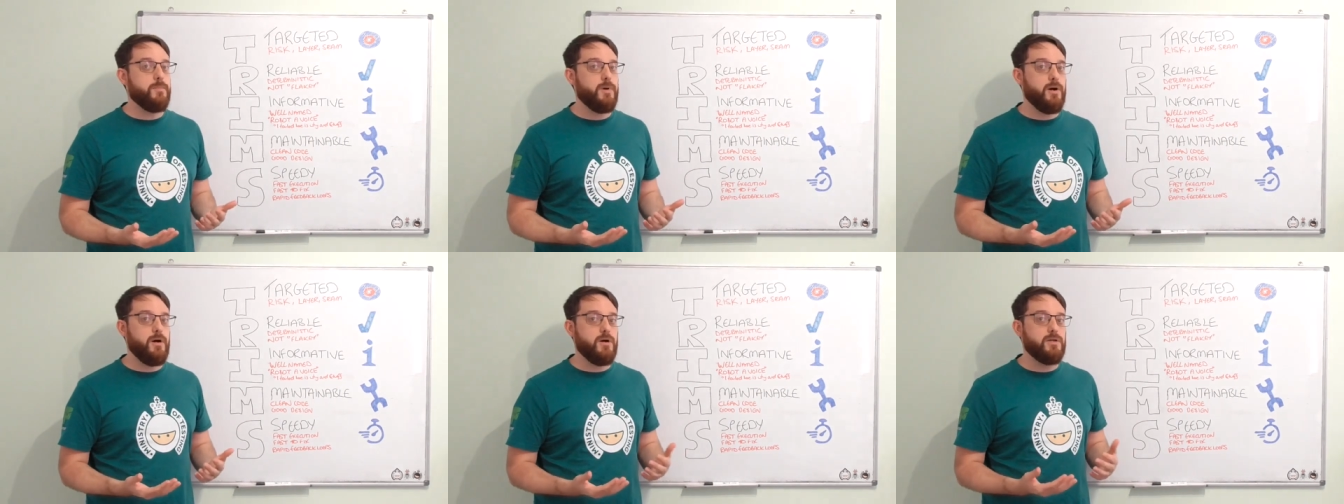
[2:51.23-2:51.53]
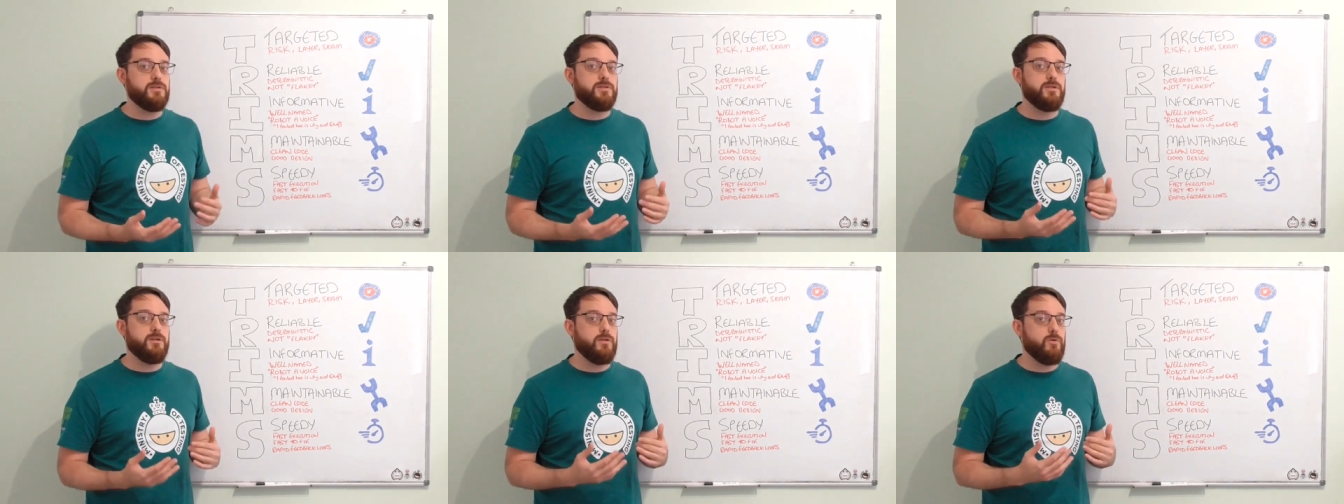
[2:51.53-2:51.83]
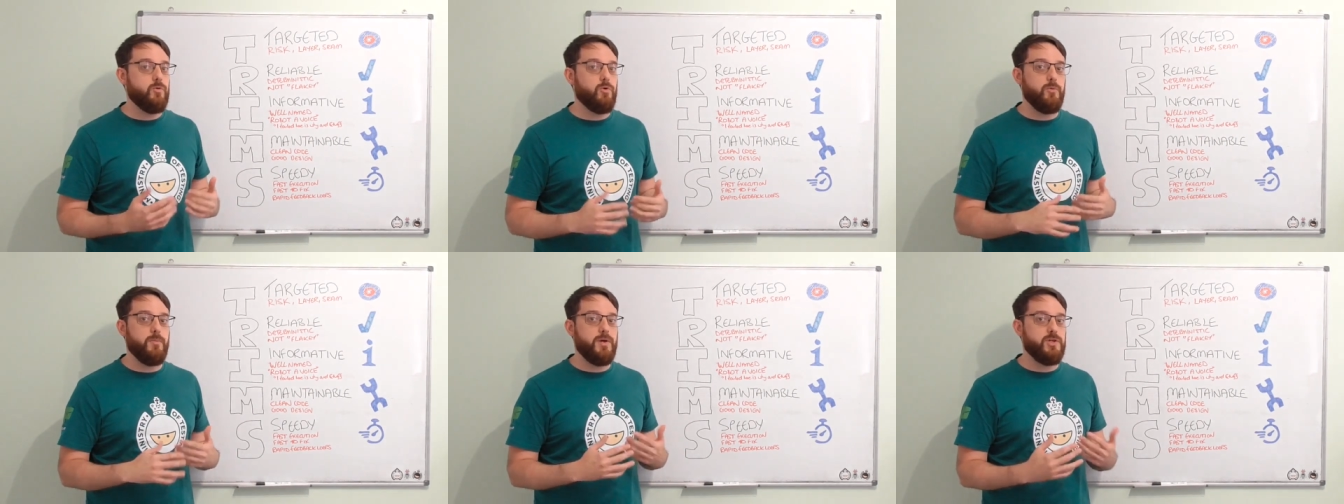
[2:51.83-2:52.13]
parts in the
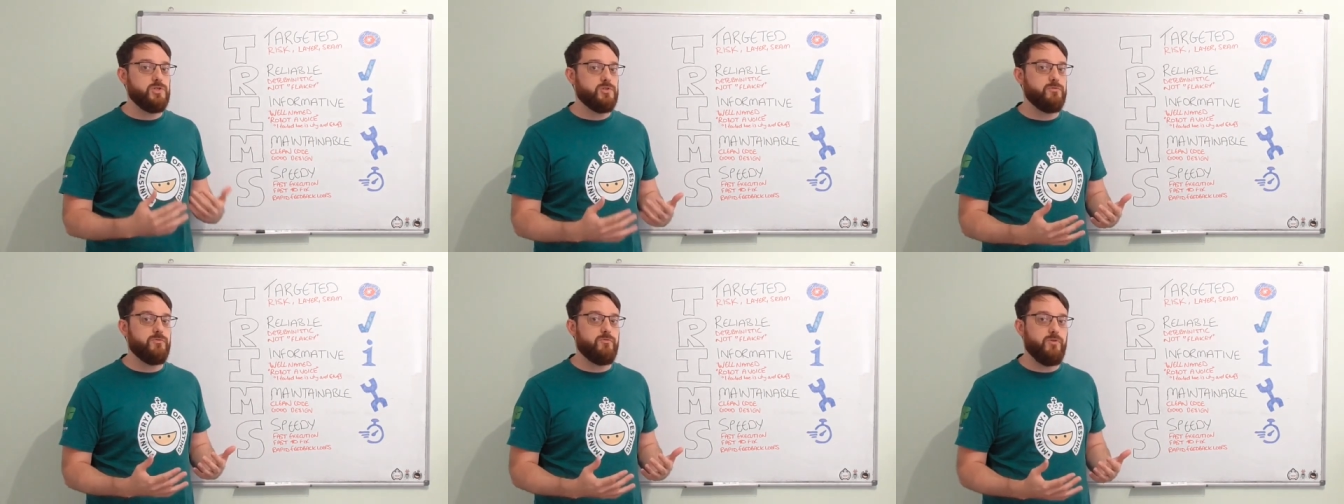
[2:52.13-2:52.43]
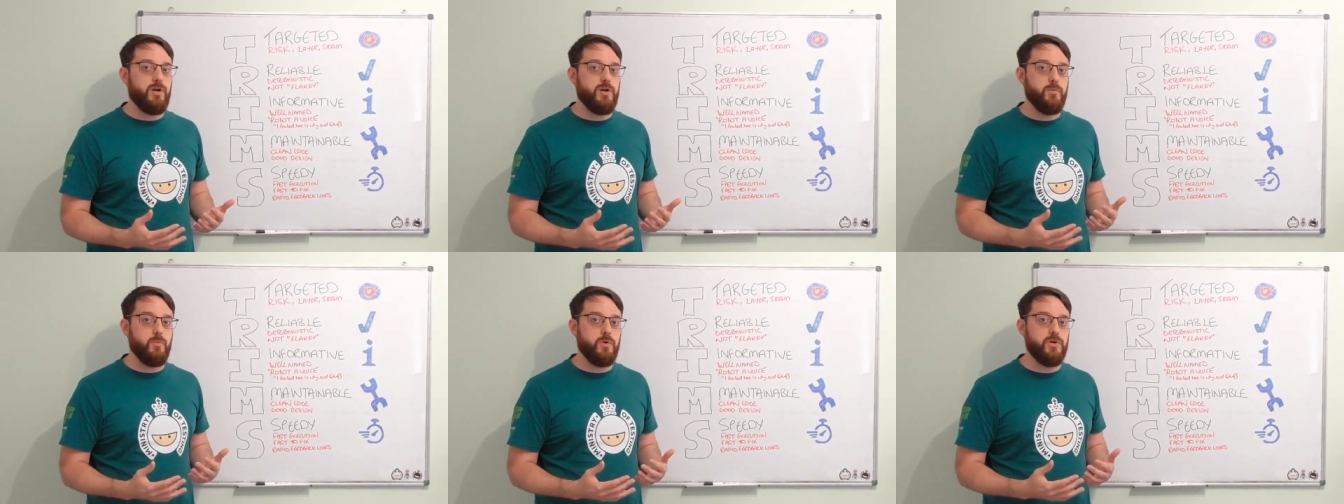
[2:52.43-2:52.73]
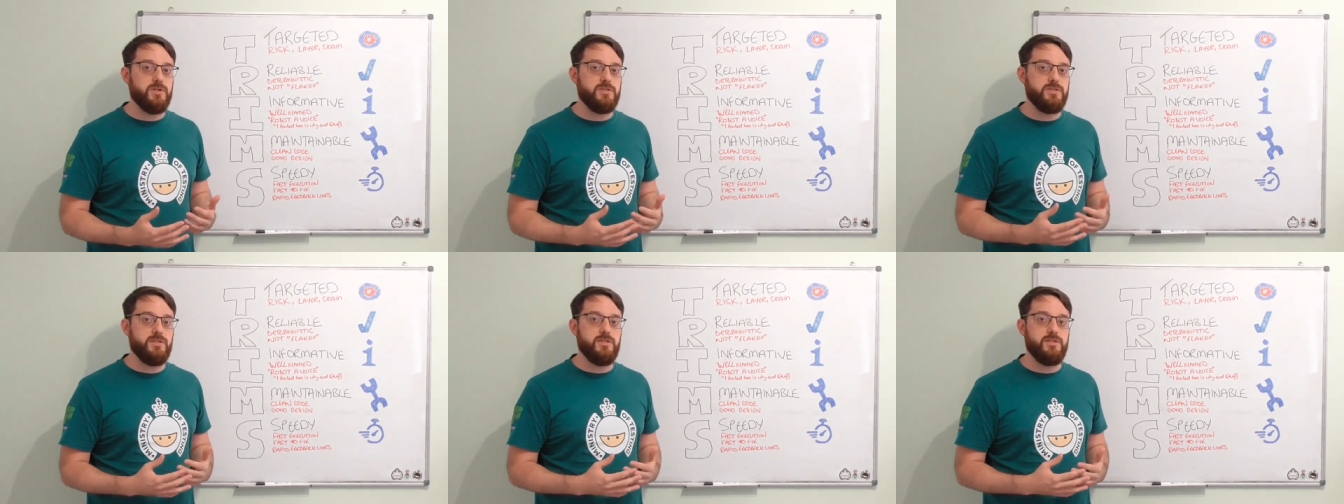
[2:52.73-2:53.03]
automation
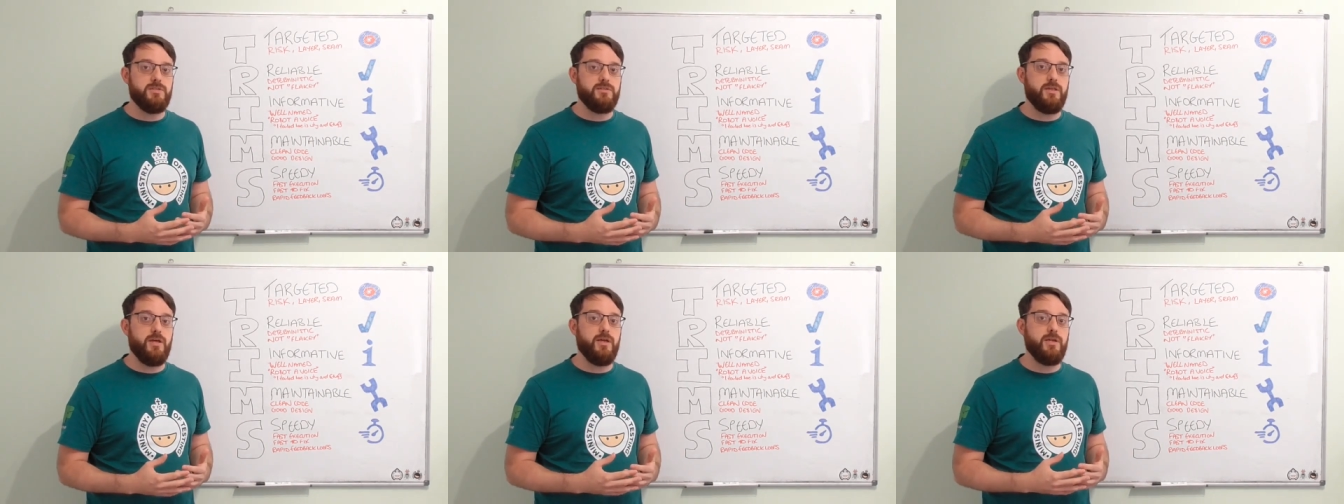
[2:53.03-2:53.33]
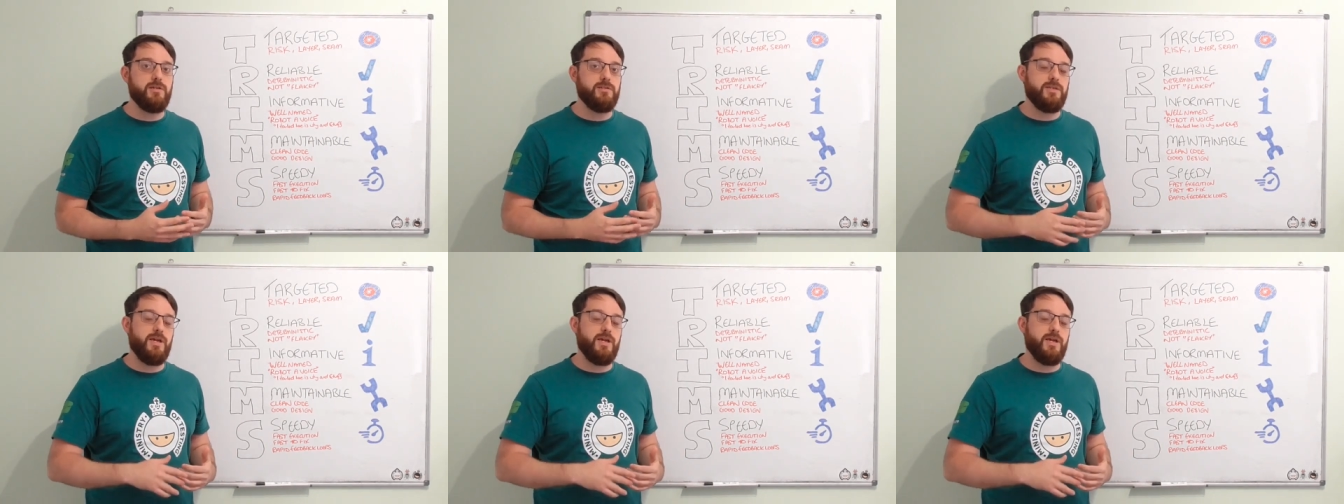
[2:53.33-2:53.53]
frameworks these days.